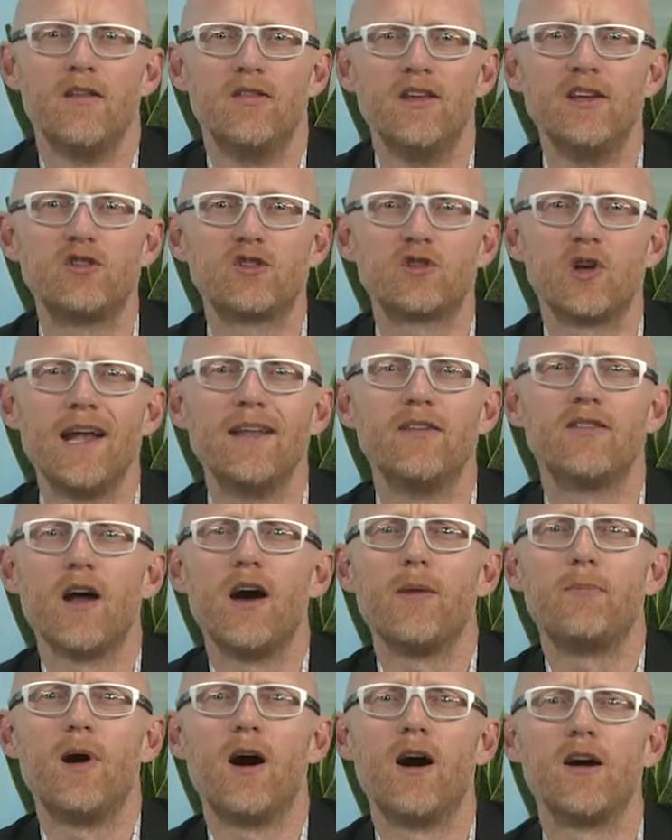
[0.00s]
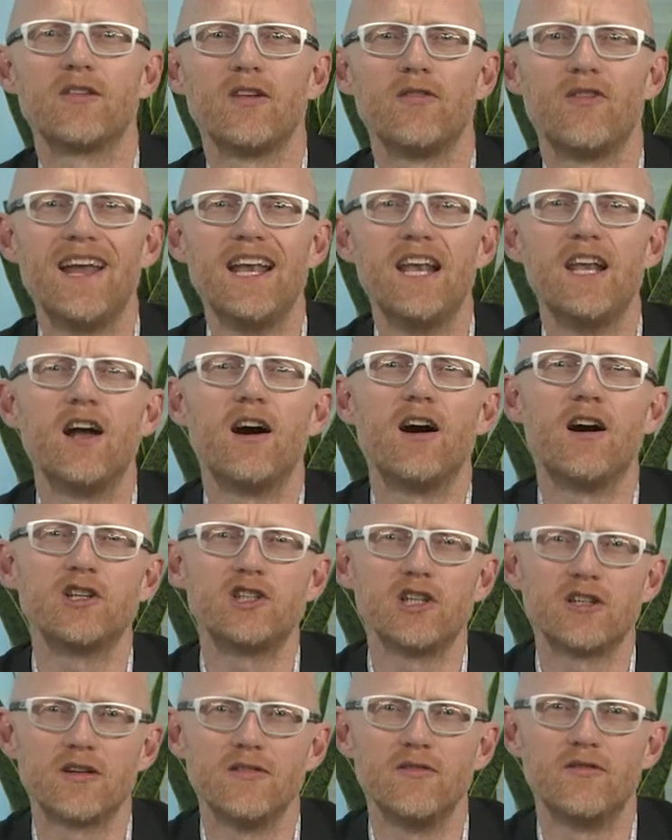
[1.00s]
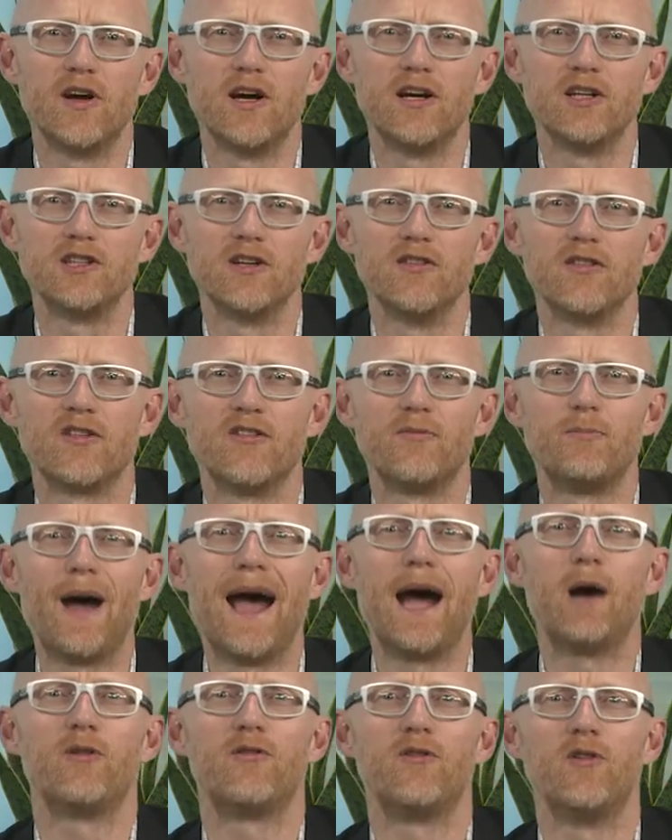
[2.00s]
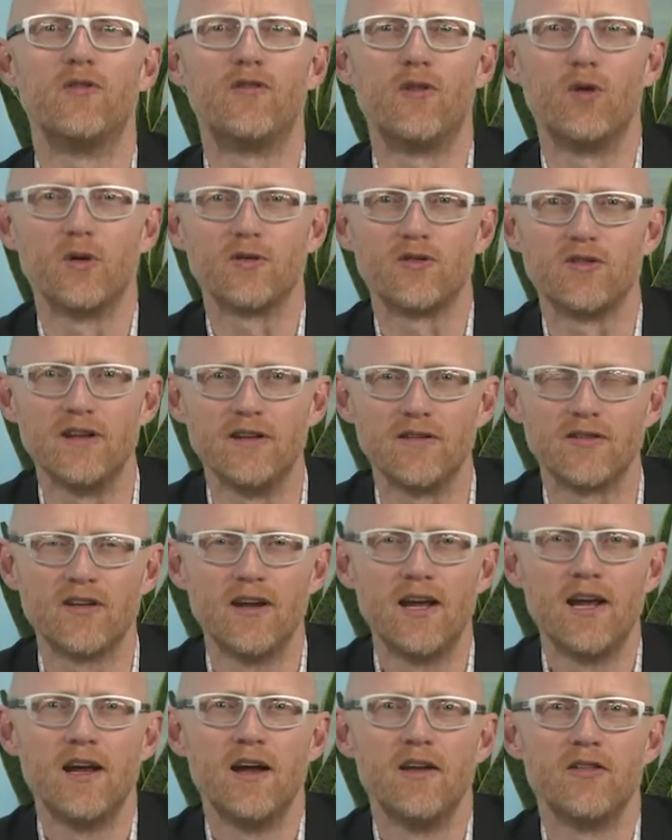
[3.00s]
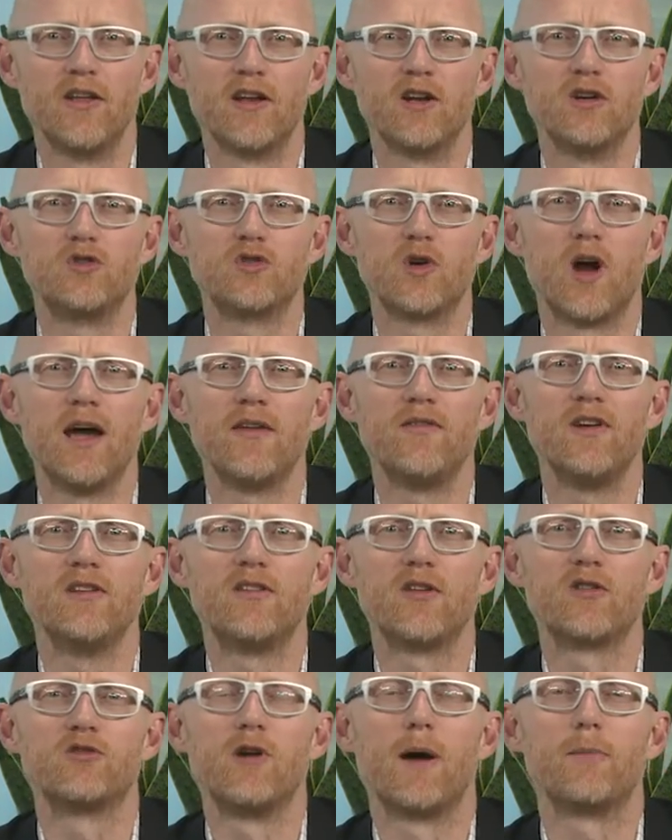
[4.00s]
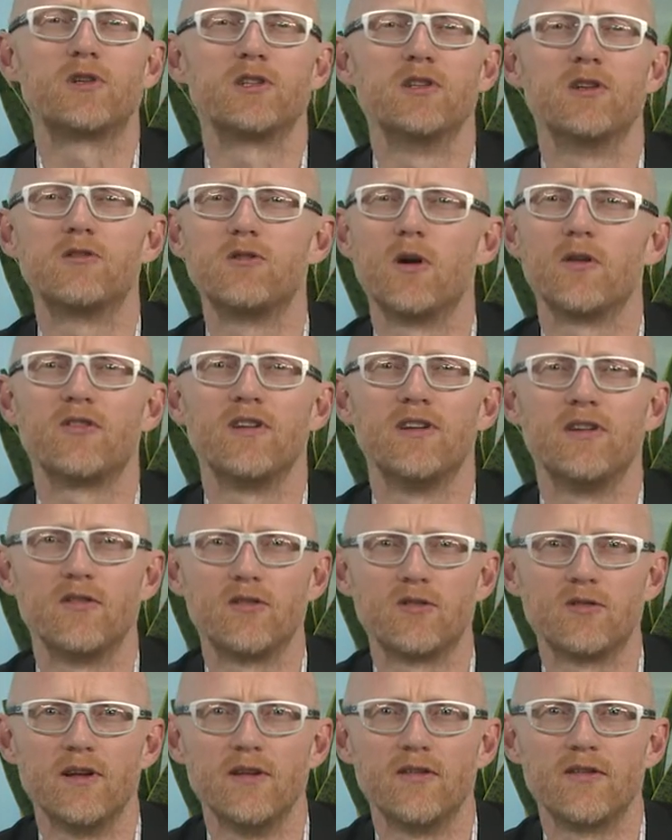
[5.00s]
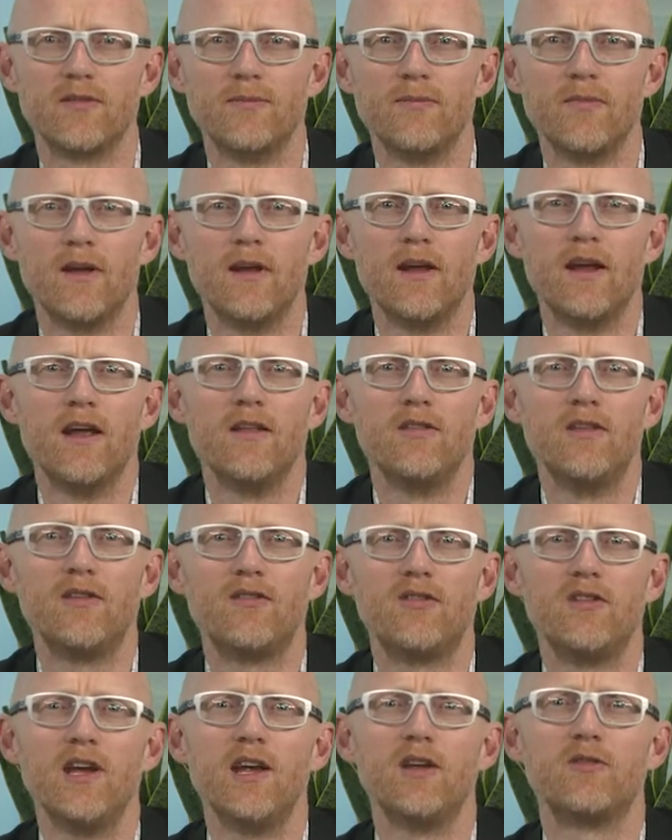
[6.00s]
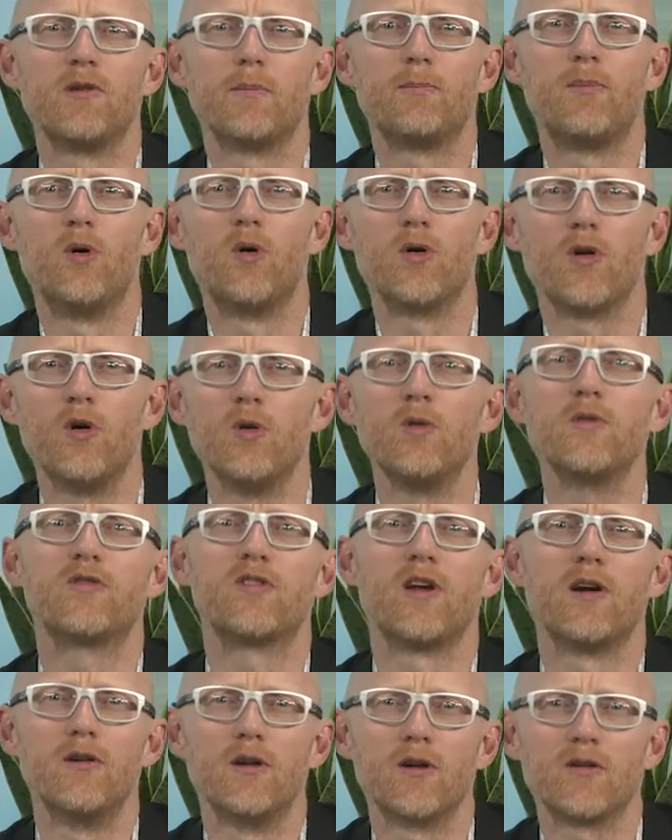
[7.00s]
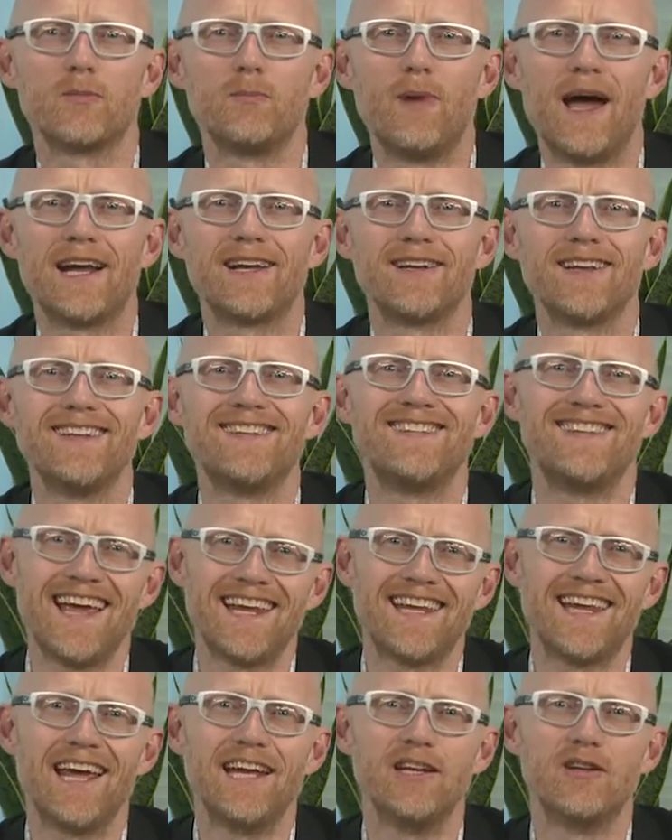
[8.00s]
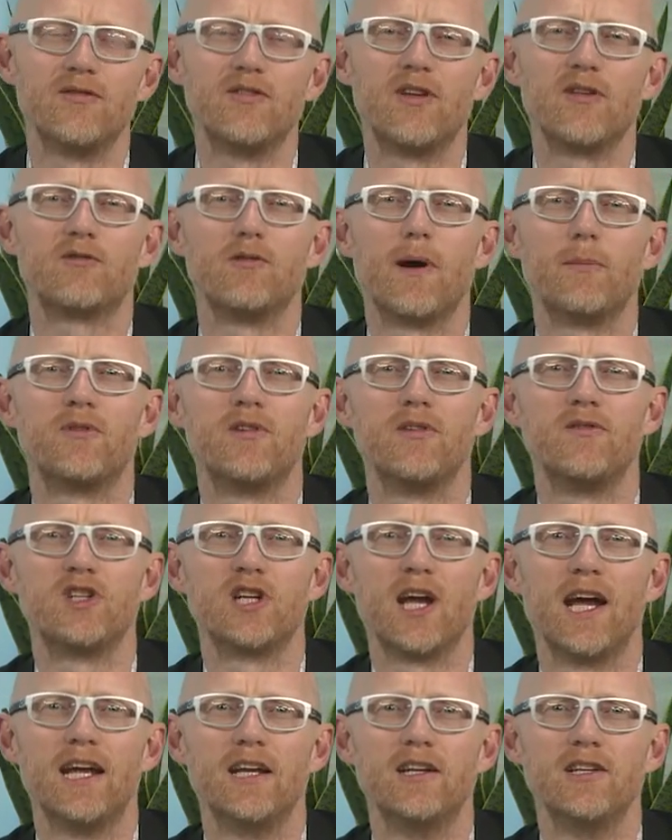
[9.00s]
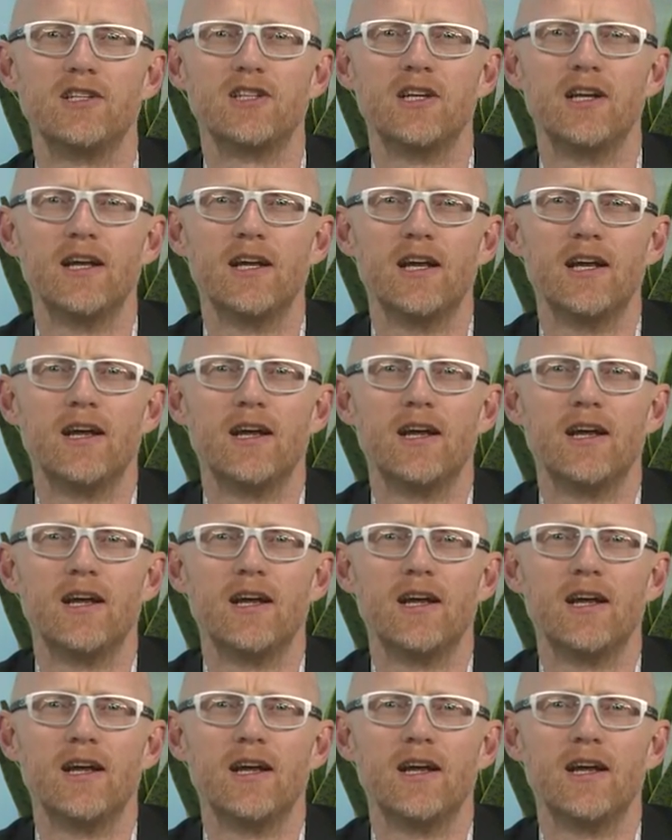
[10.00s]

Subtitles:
These trends are part of a larger convergence of powerful forces that are driving disruption across industries. This year's report also looks back at a decade of disruptive change.